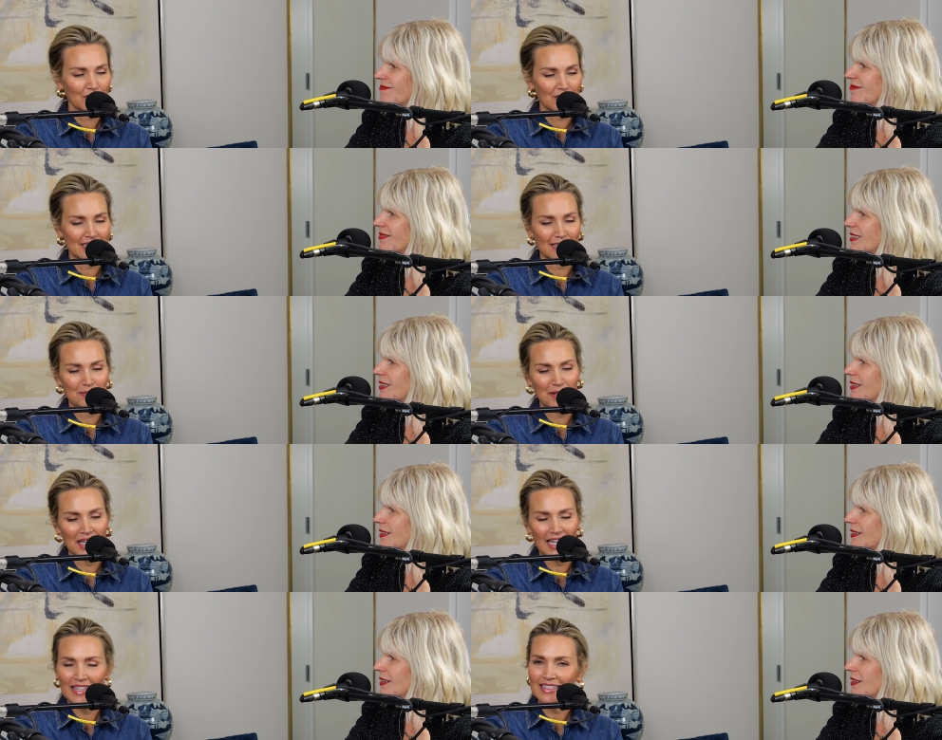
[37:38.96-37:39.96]
Speaker 1: interest in
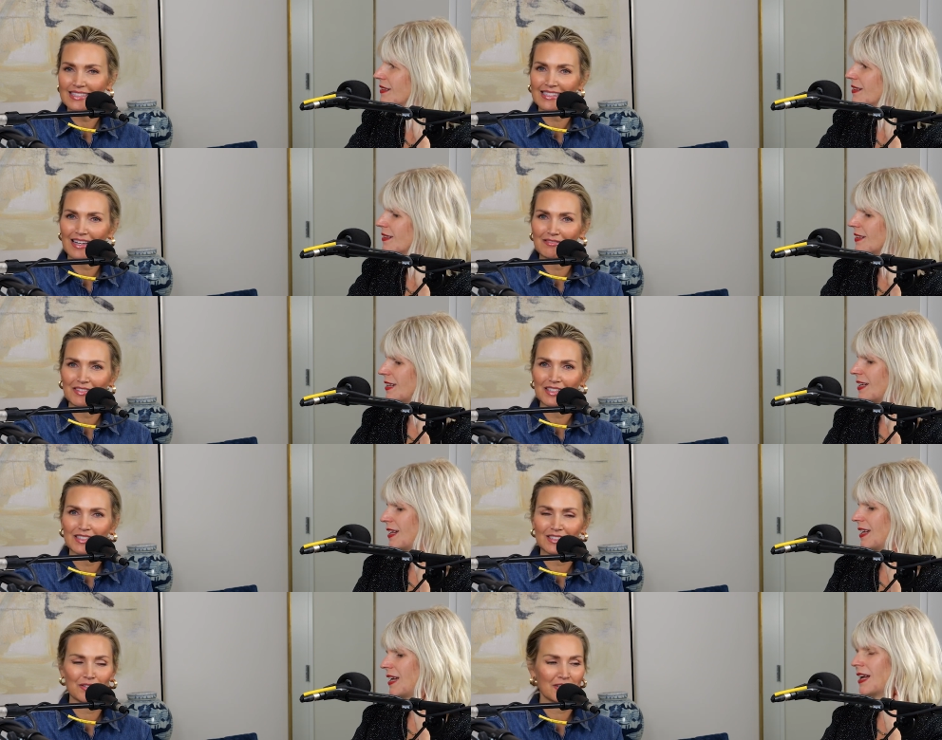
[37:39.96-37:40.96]
being in the design
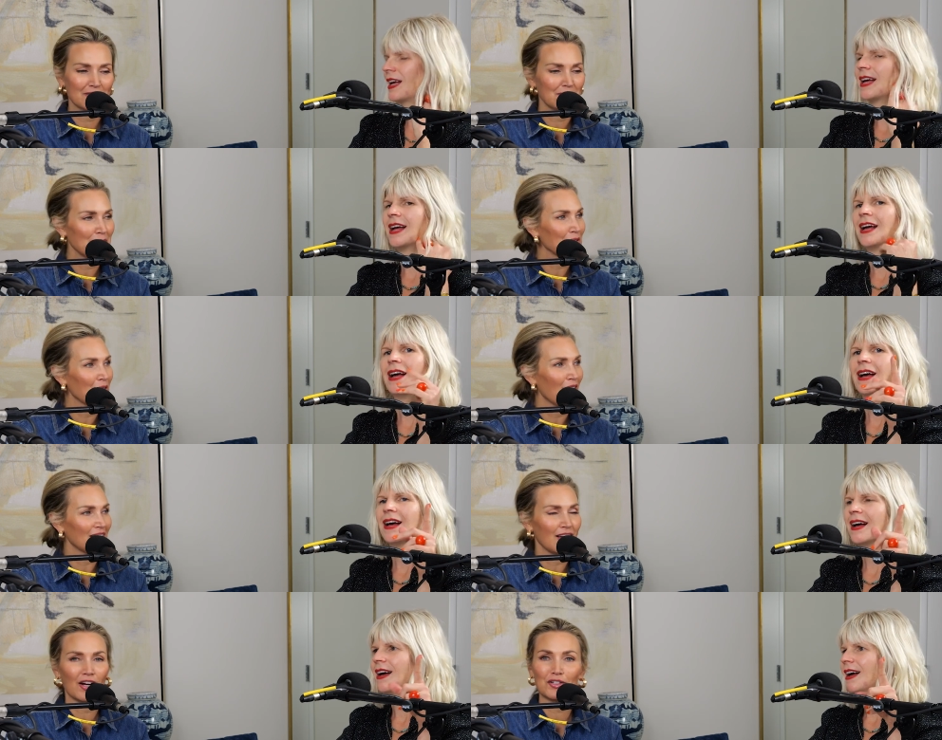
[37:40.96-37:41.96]
field, or maybe you
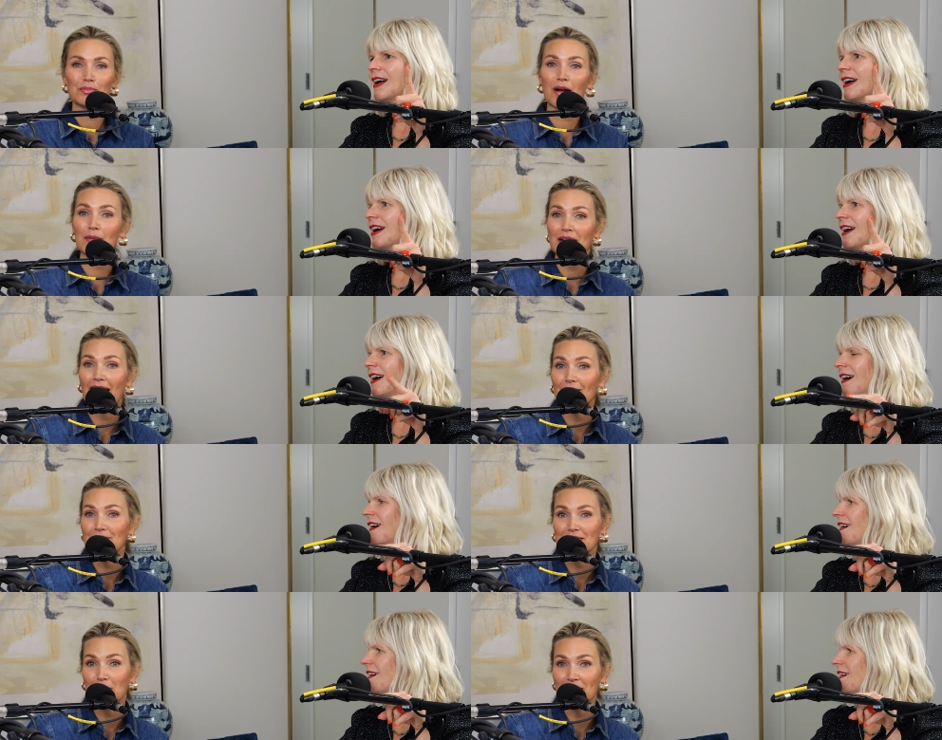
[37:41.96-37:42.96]
already are. You probably
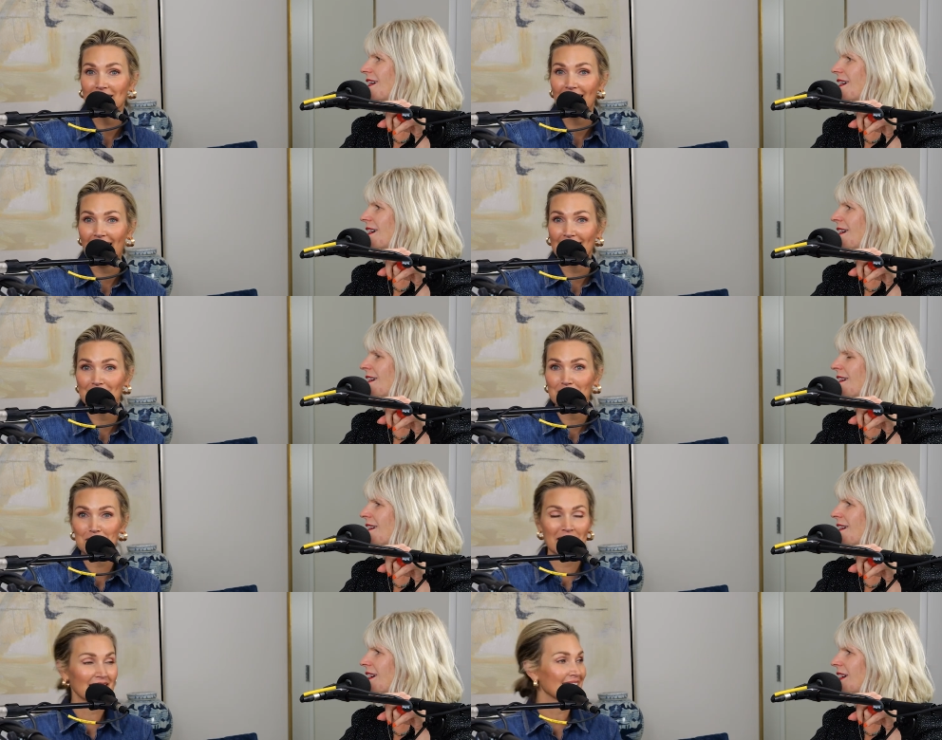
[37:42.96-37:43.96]
have something to add that
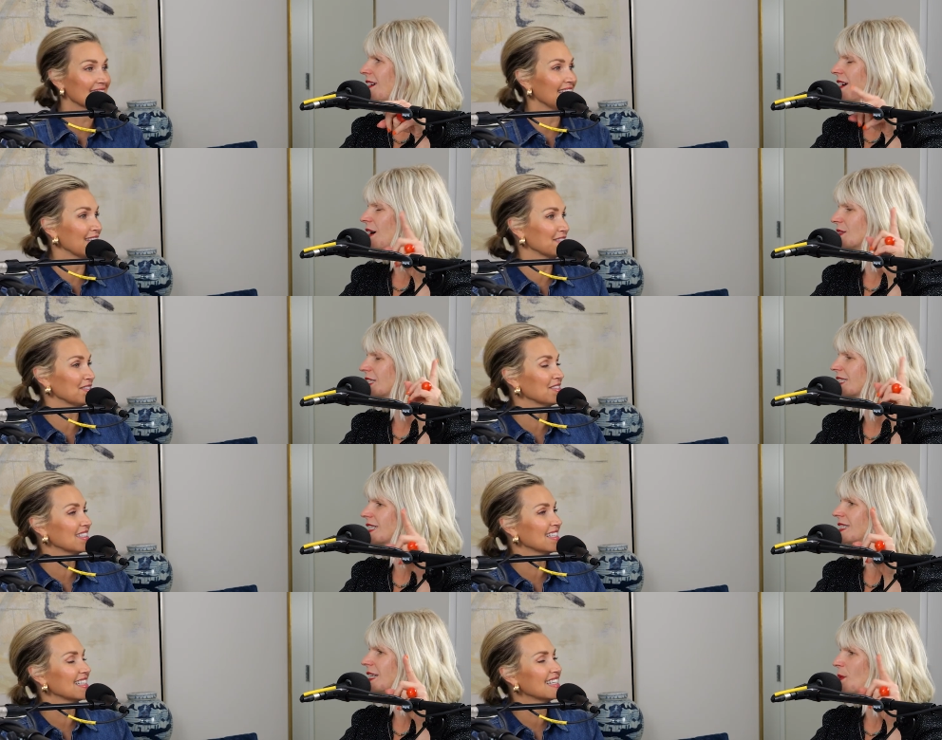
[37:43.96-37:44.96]
we missed. Yes, I was
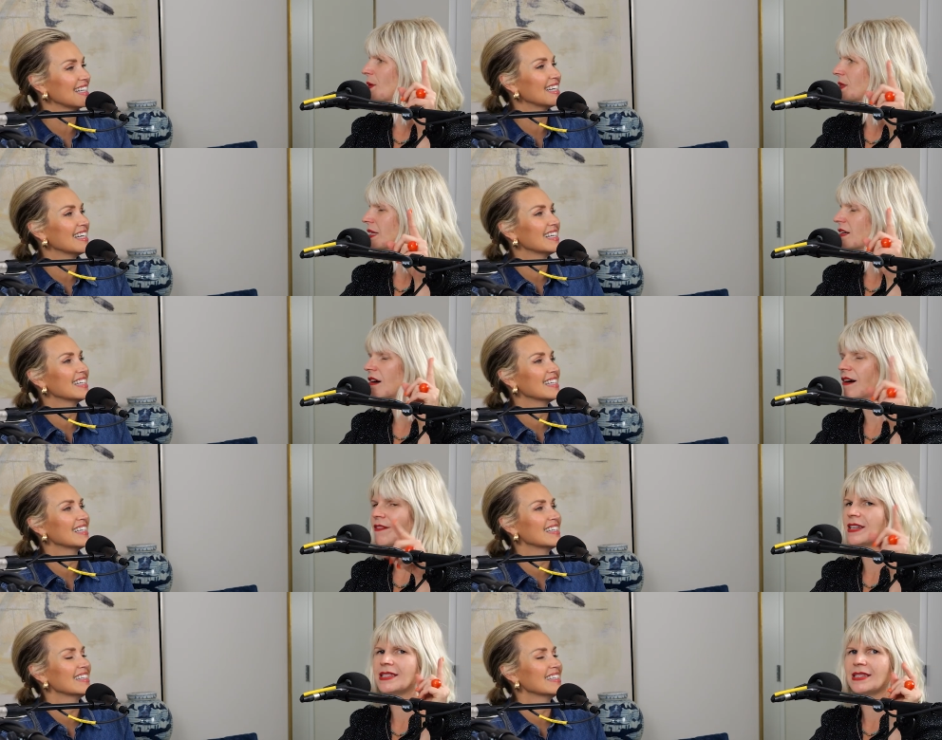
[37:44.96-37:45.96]
going
Speaker 2: to say, we always say
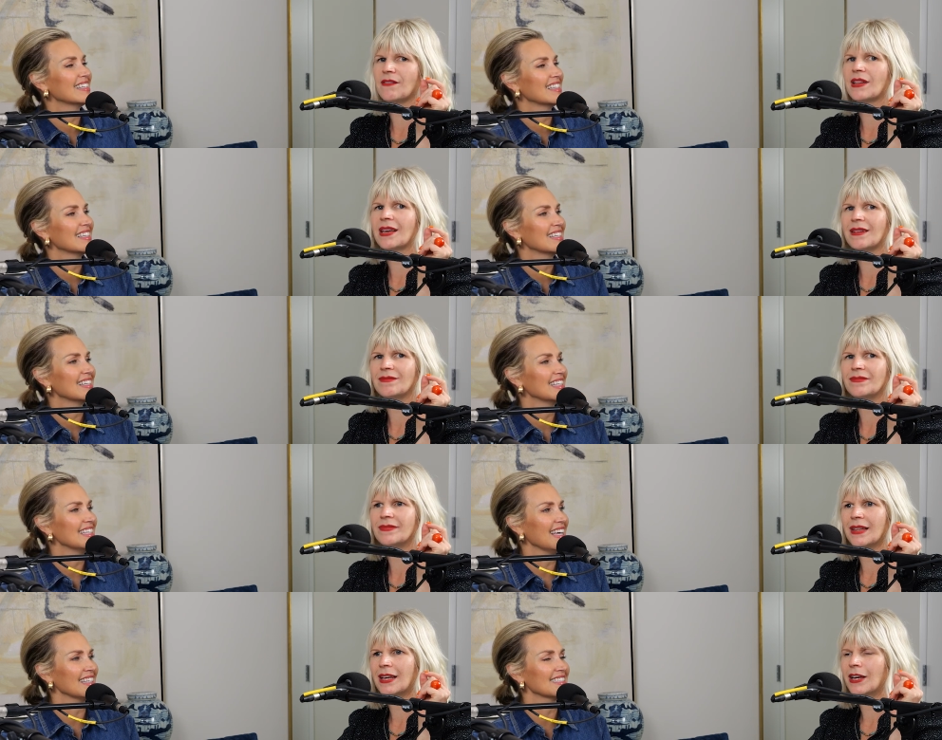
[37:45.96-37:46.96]
confidence is everything.
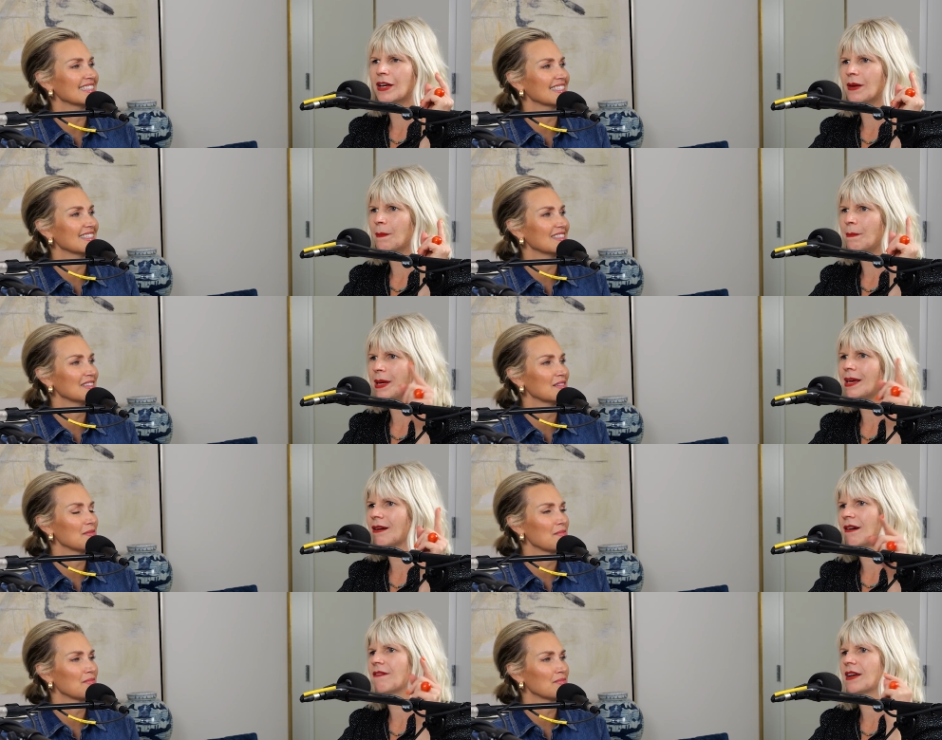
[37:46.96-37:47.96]
Yes. Be
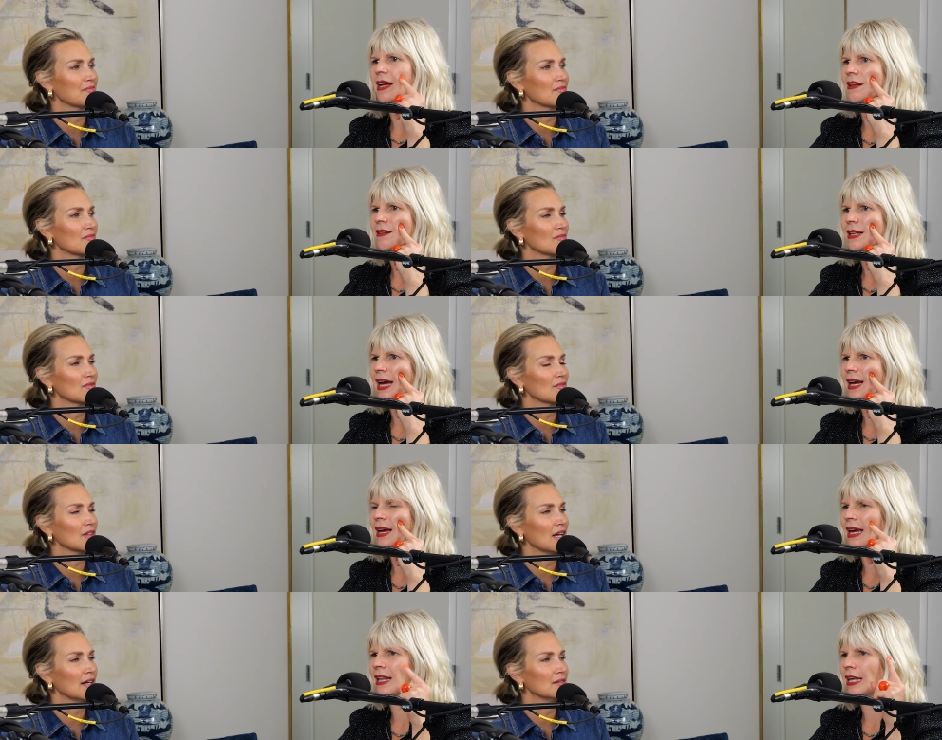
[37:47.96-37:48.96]
confident. So like,
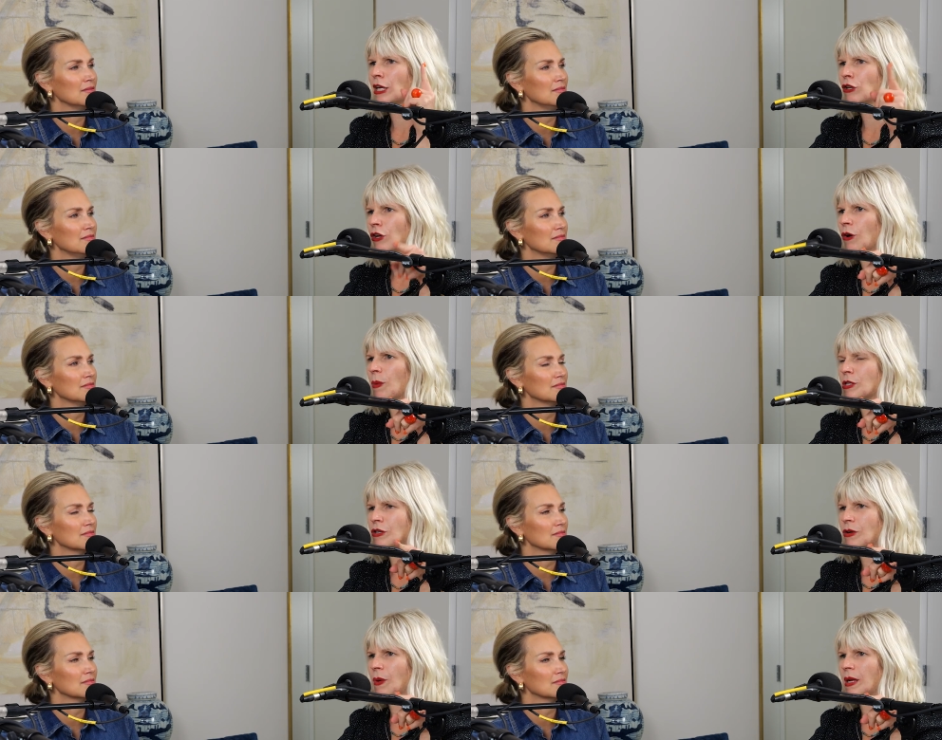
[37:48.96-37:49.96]
again, like know what
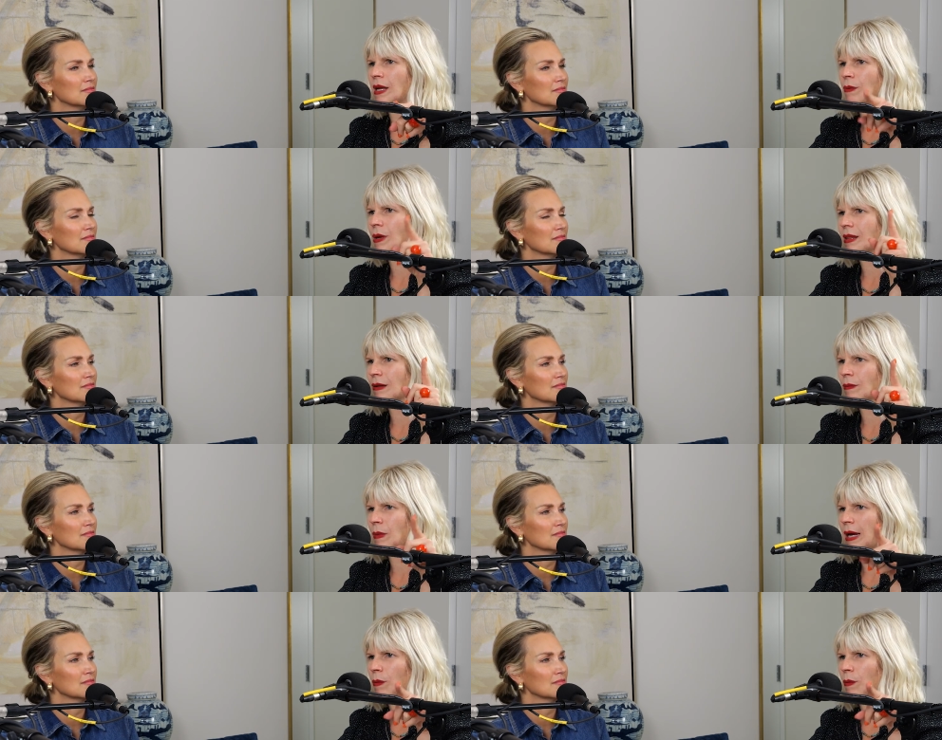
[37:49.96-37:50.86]
you're going in with and